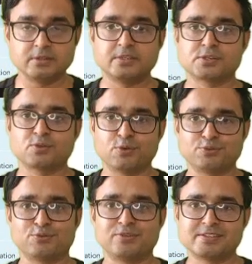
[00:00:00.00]
Just go
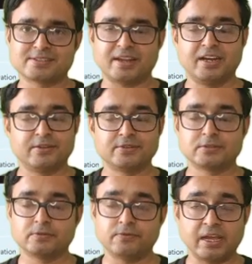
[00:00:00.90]
through this slide. This
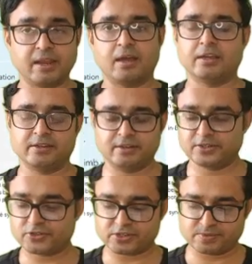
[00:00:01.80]
is very high,
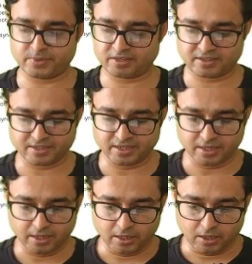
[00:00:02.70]
trust me.
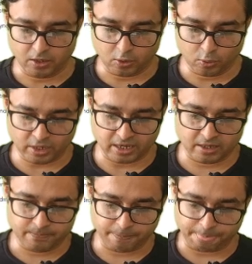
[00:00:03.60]
Okay,
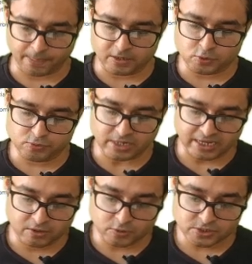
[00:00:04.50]
so
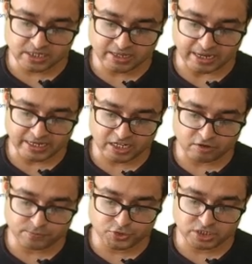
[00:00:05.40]
diagnostic criteria
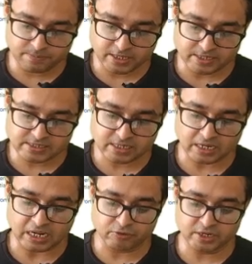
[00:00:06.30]
of GBS.
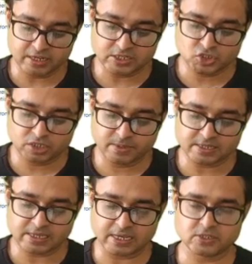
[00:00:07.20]
Nowadays,
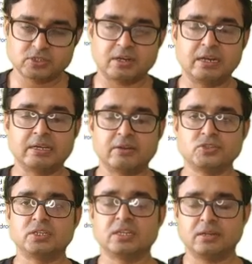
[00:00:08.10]
GBS cases are
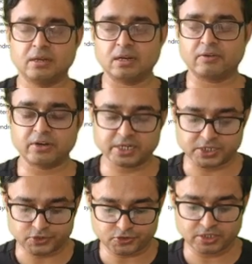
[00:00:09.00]
increasing in our
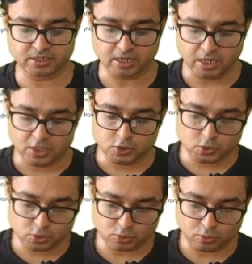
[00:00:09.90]
country.
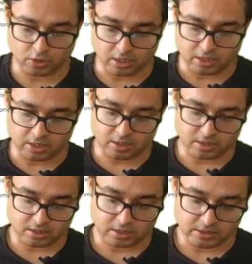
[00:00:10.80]
So,
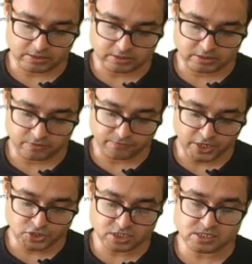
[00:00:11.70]
the
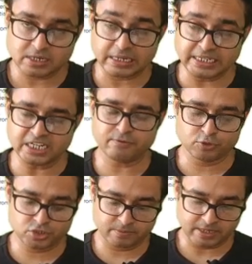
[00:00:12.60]
features needed
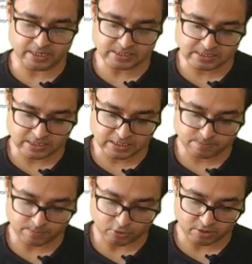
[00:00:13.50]
for GBS is
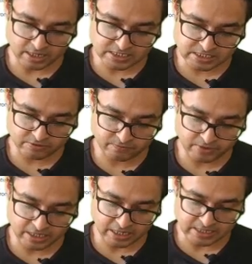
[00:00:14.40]
progressive
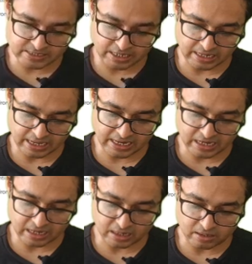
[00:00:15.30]
weakness in leg
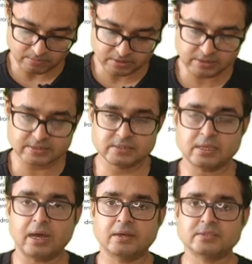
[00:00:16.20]
and arm. This is
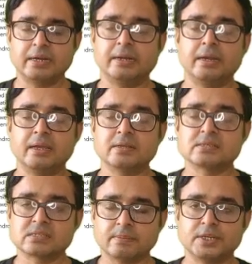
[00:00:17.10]
ascending
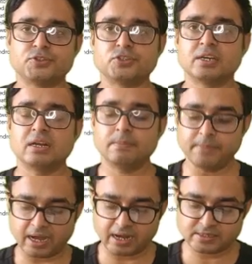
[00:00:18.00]
symmetrical
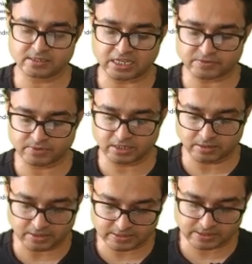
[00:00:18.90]
paralysis as we
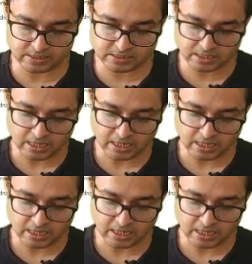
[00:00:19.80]
discussed.